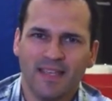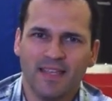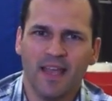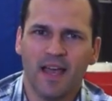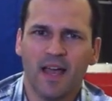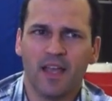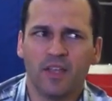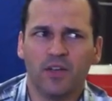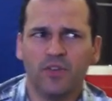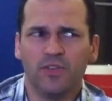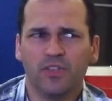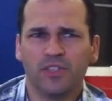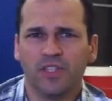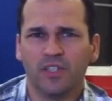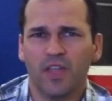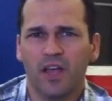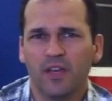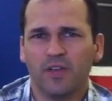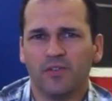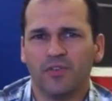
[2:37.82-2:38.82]
Yeah, you know, there's
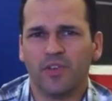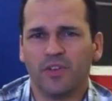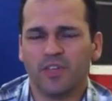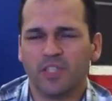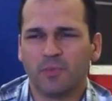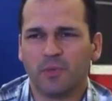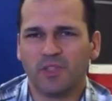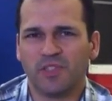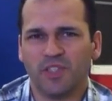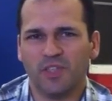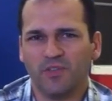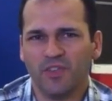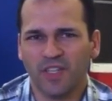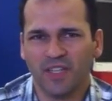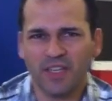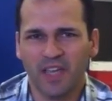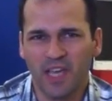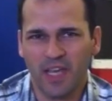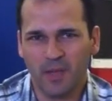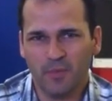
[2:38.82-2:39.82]
a lot of very
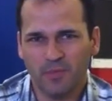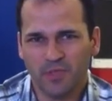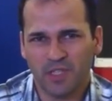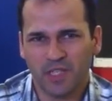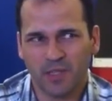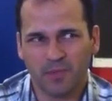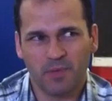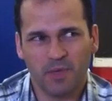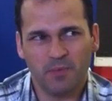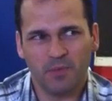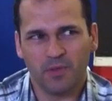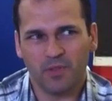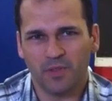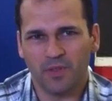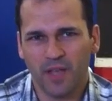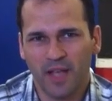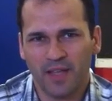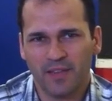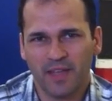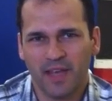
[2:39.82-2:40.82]
specific games. Like,
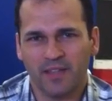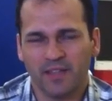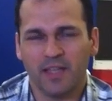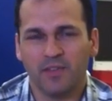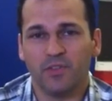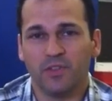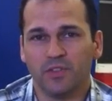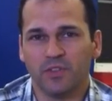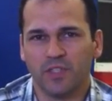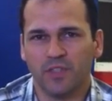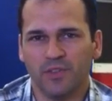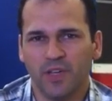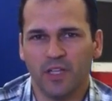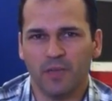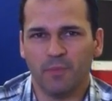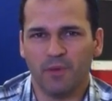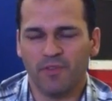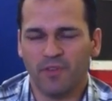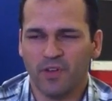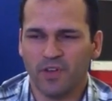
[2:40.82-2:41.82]
people at that level
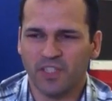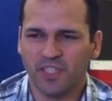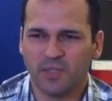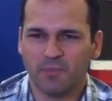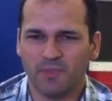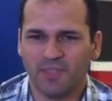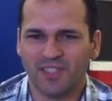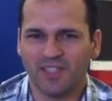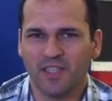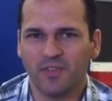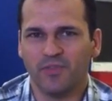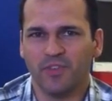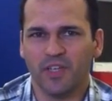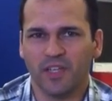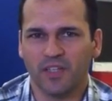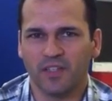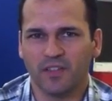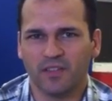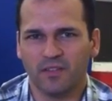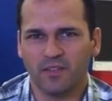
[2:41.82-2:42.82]
develop a very
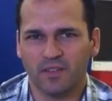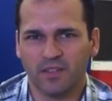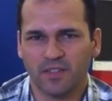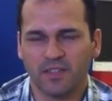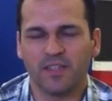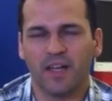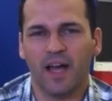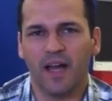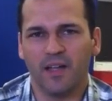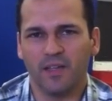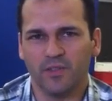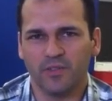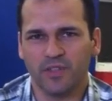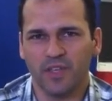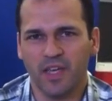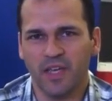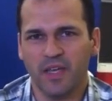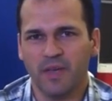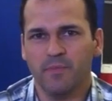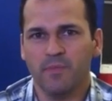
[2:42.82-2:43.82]
specific style
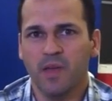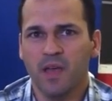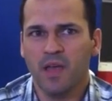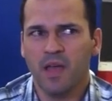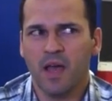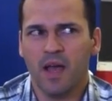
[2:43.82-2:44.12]
of game.